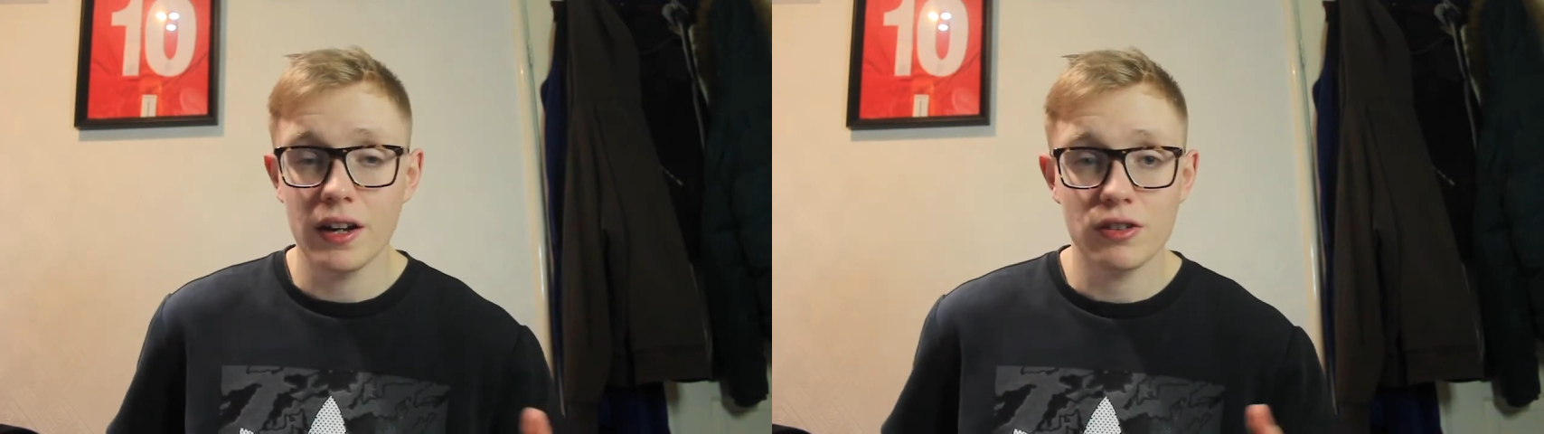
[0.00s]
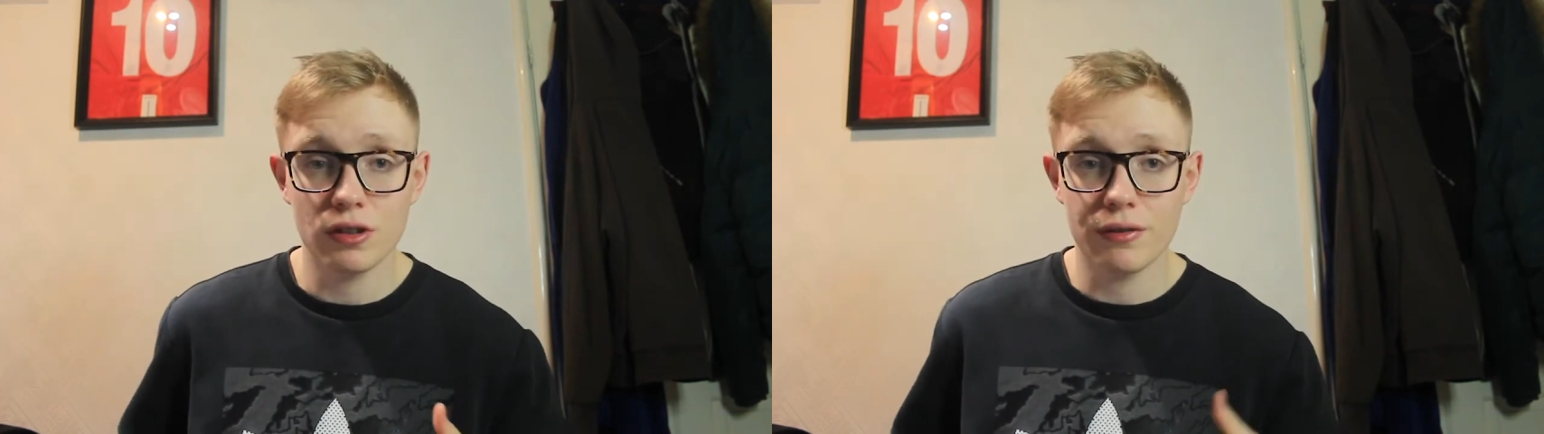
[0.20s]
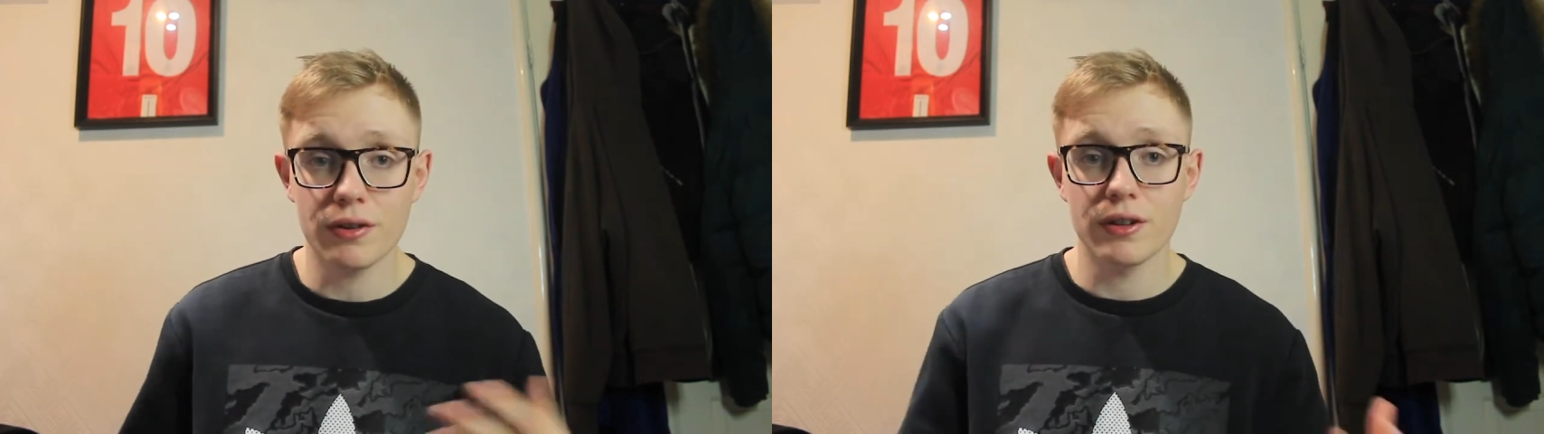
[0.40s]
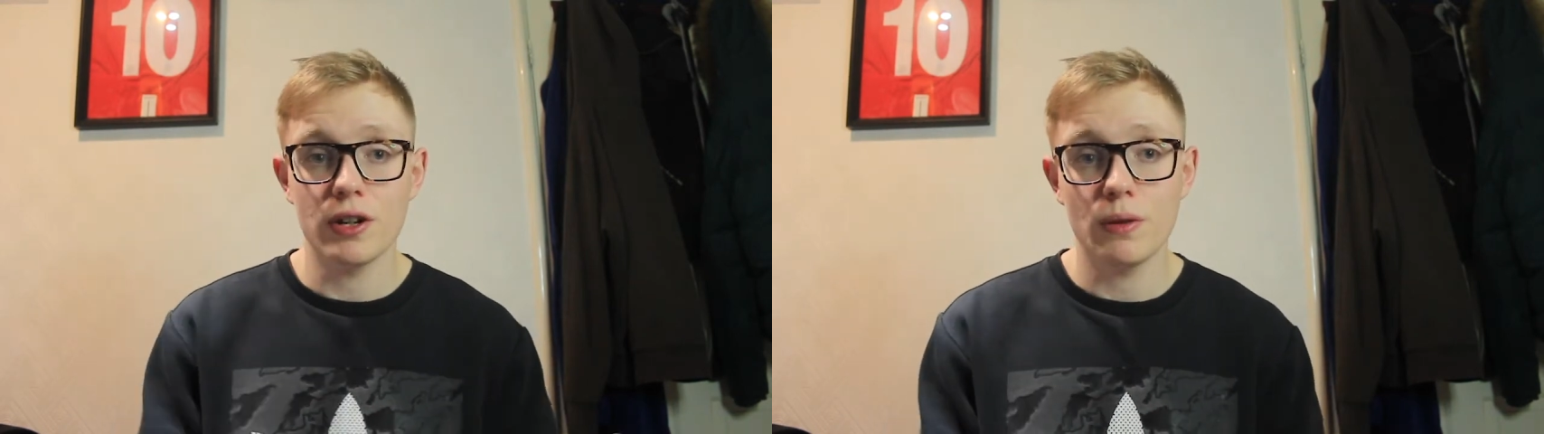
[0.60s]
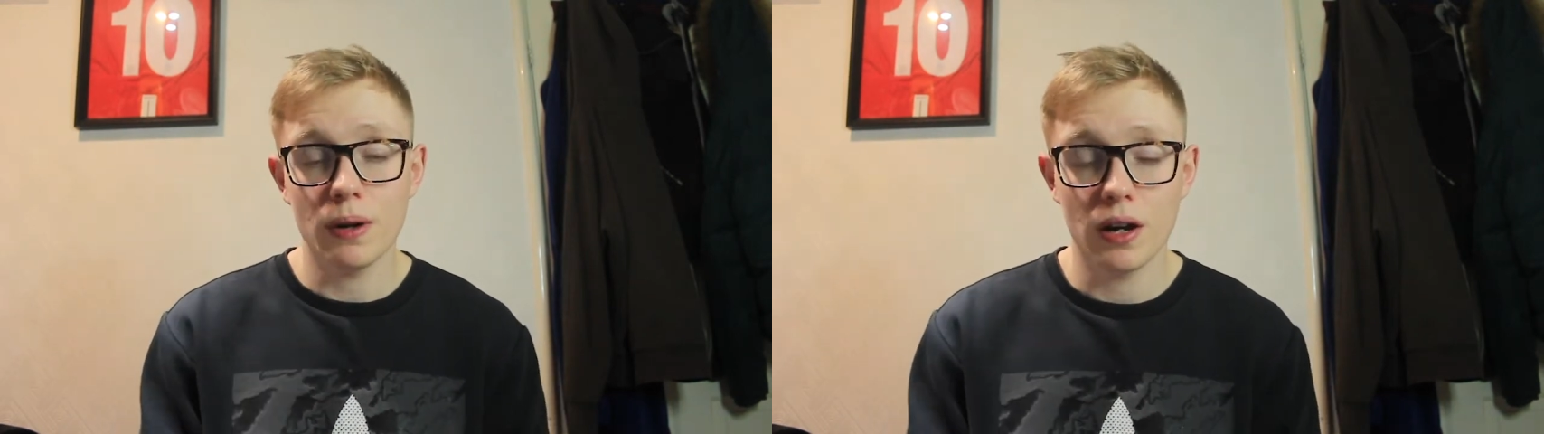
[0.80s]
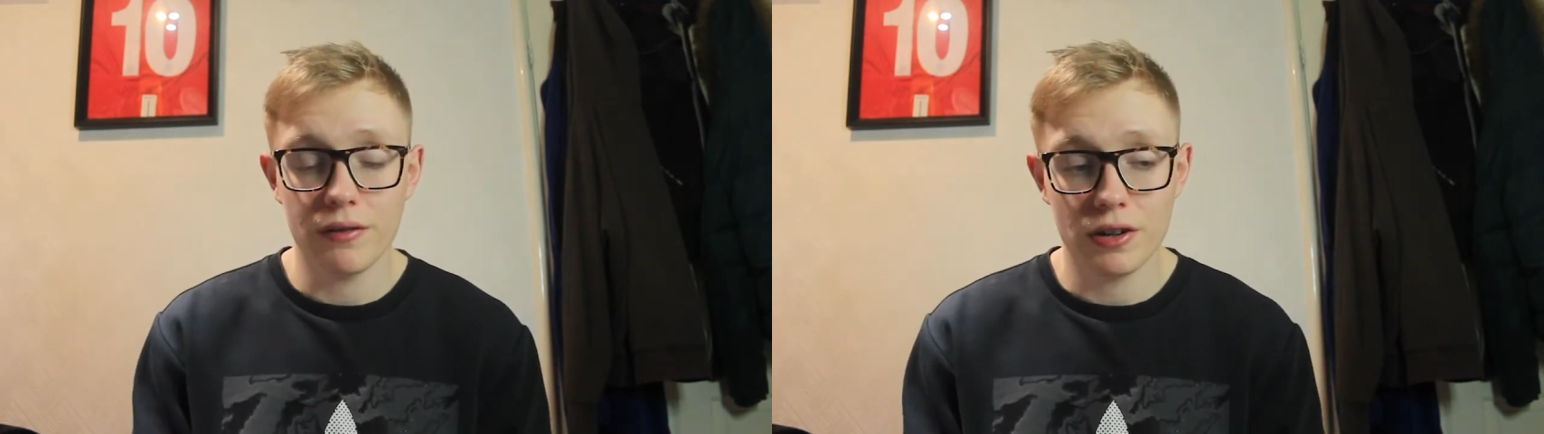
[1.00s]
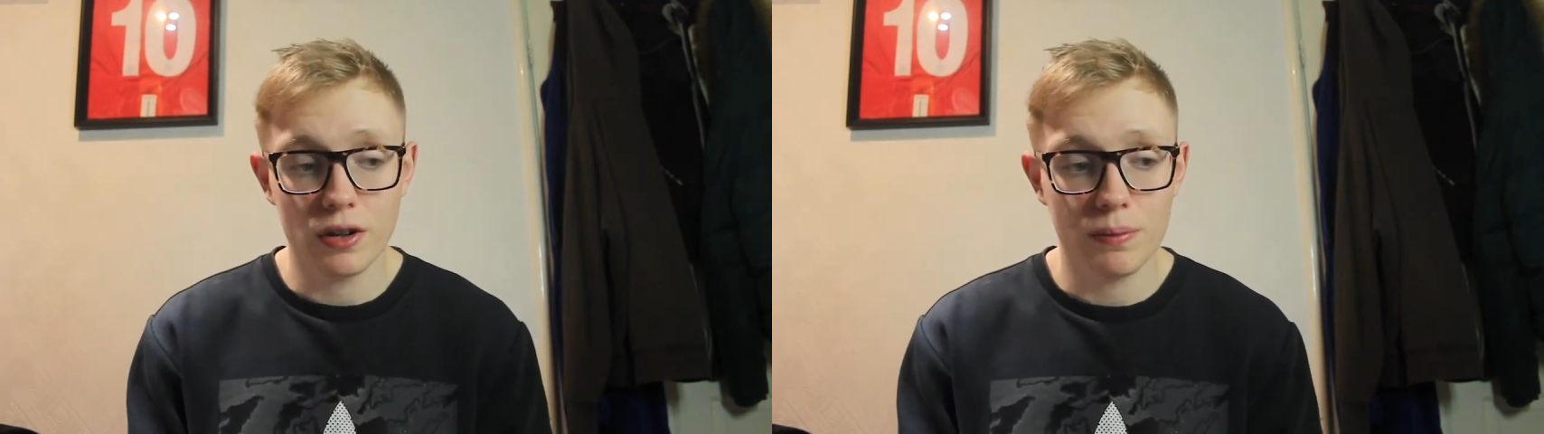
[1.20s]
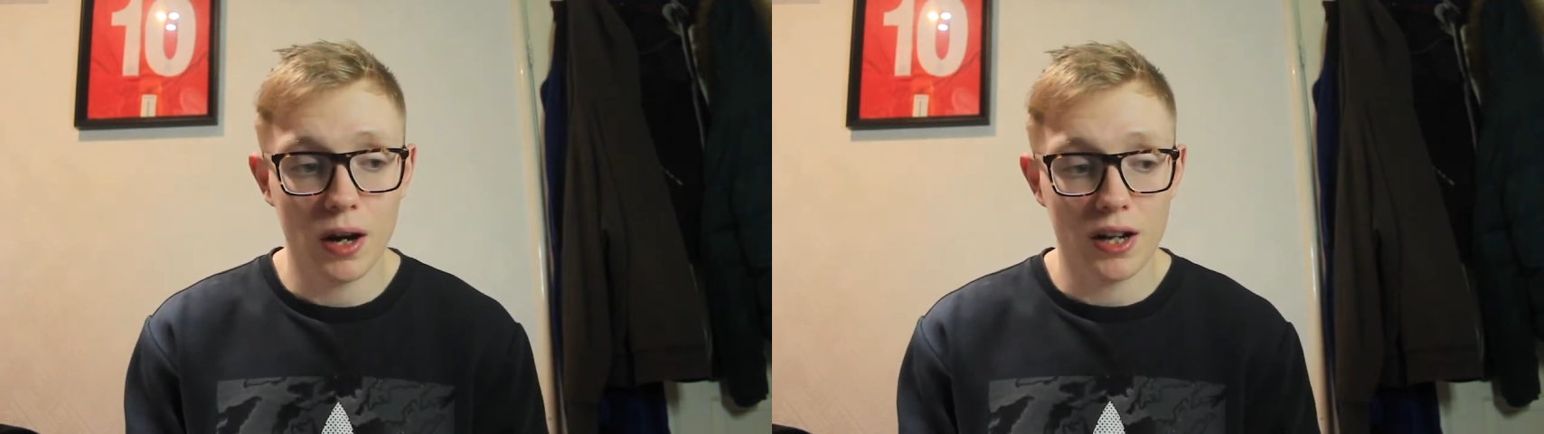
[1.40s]
So if you're a new
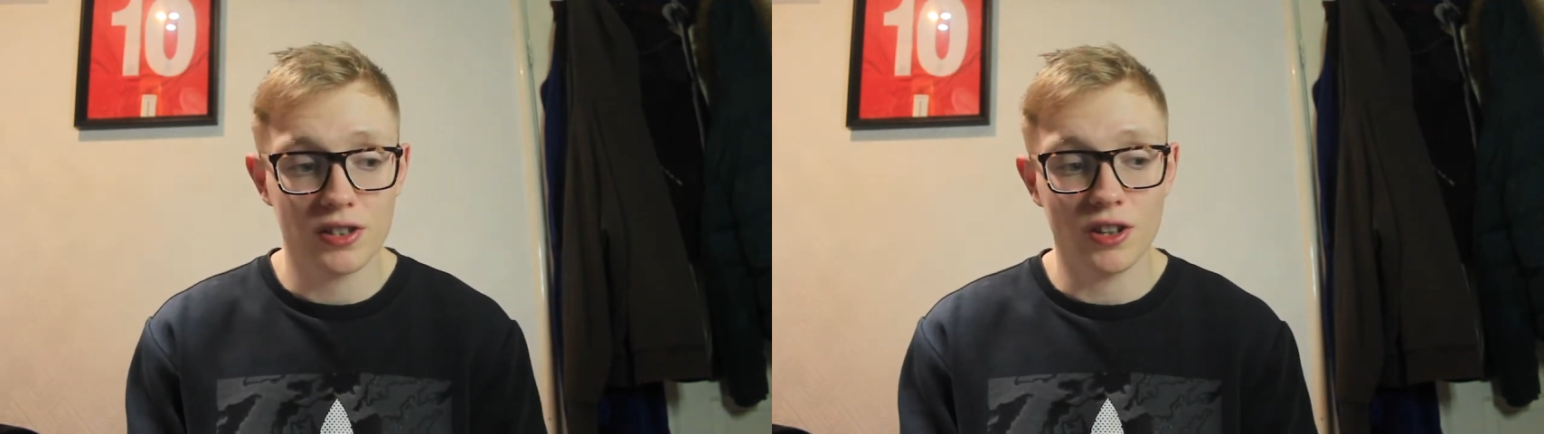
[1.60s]
person,